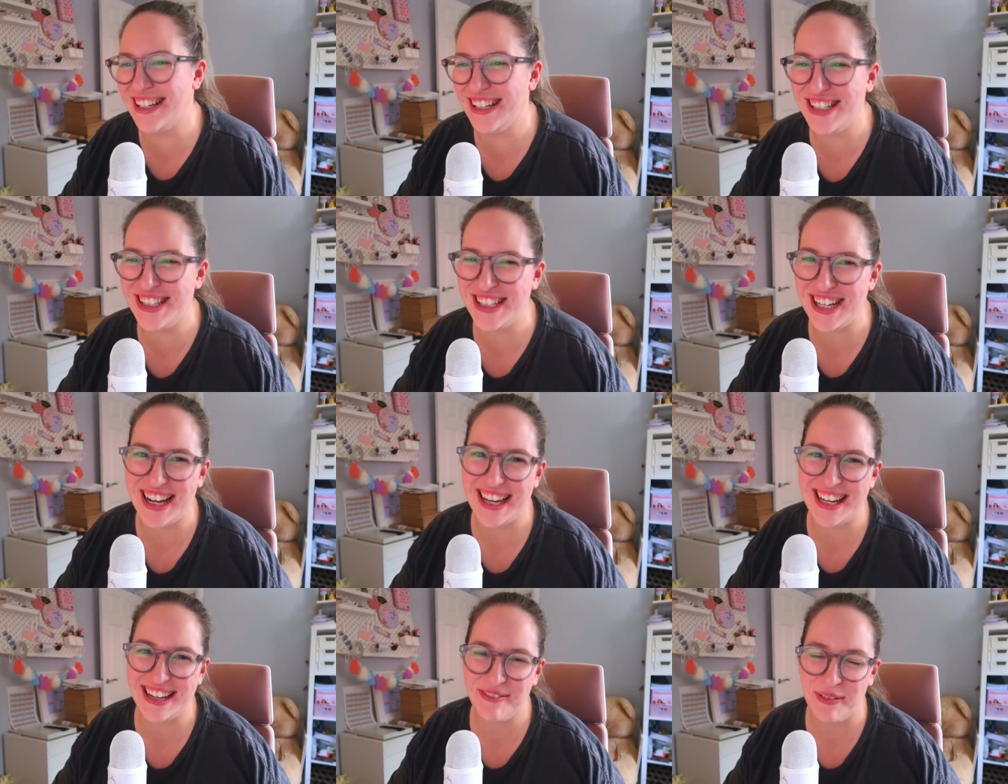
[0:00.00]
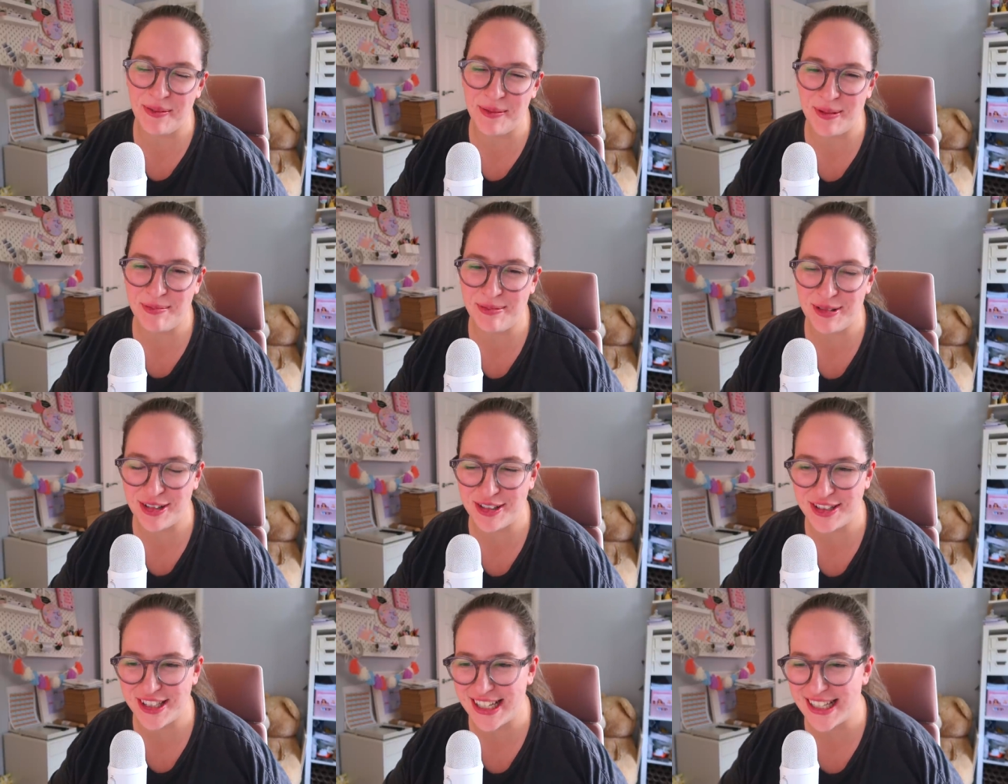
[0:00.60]
Just checking what my
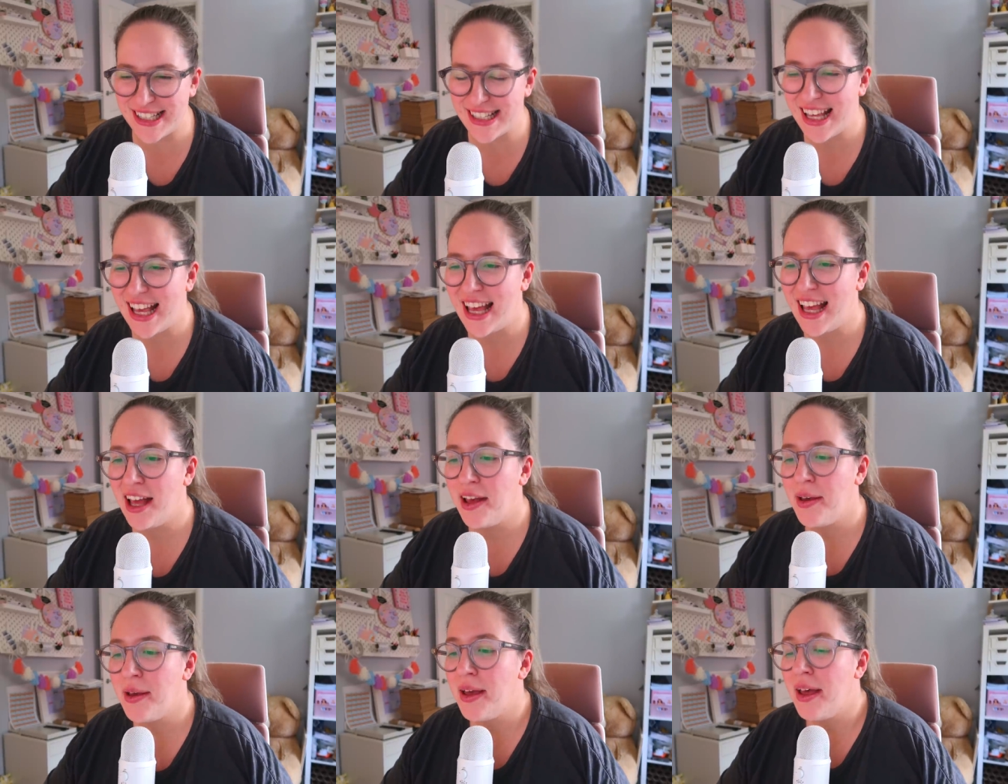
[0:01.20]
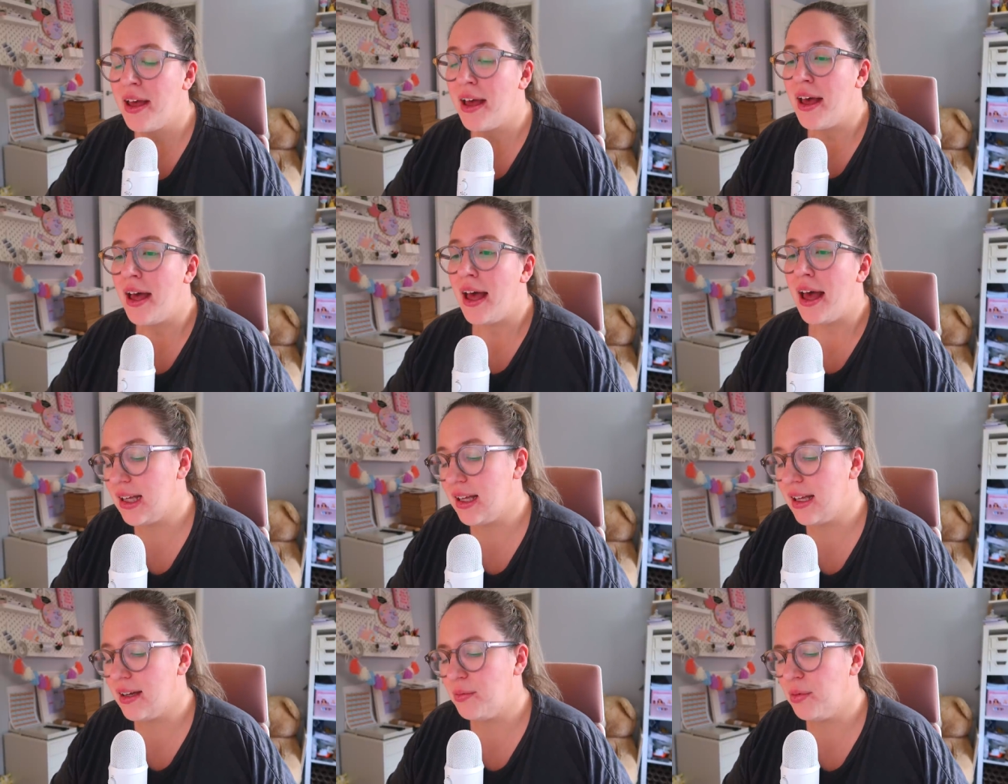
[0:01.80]
post is.
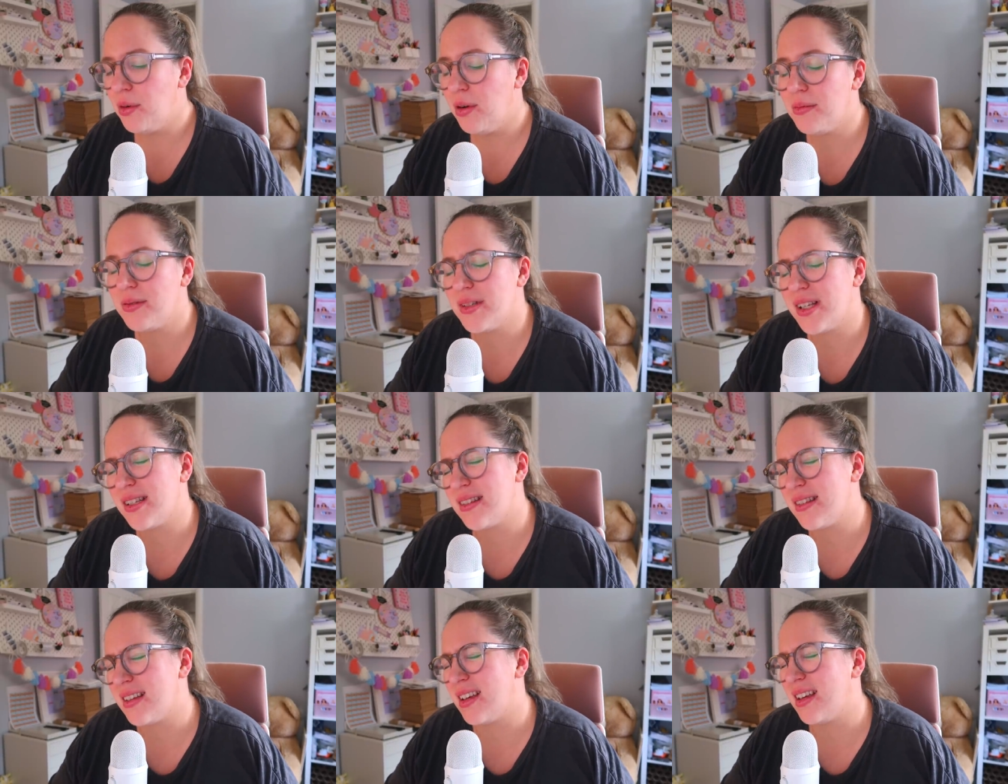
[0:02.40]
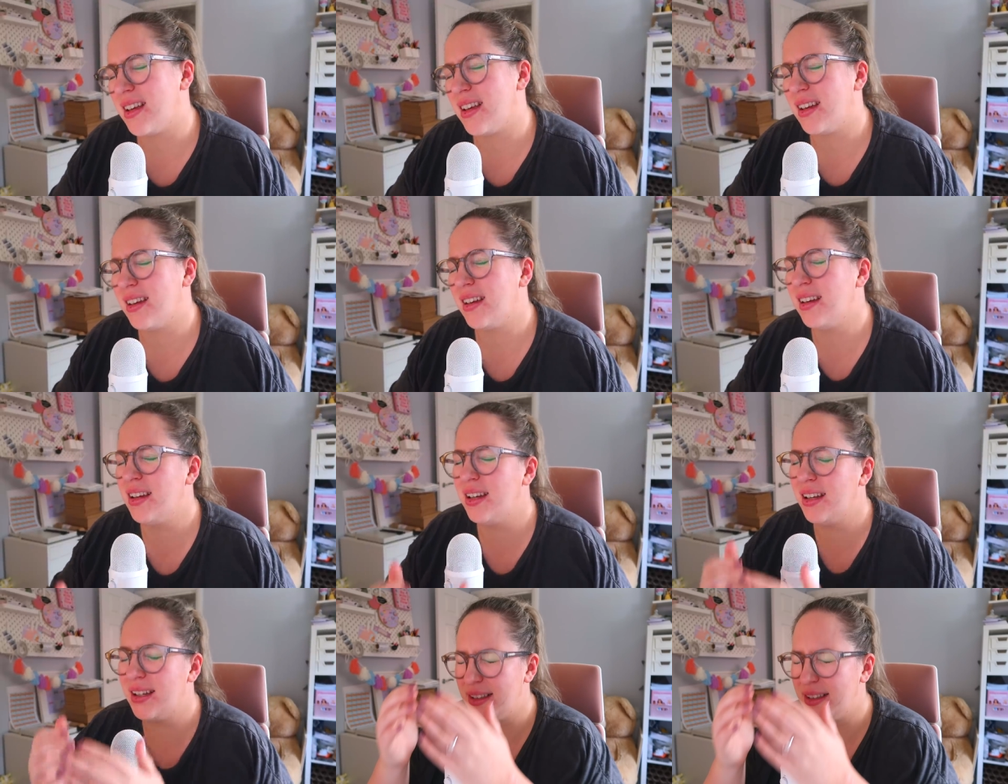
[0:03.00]
What was I saying?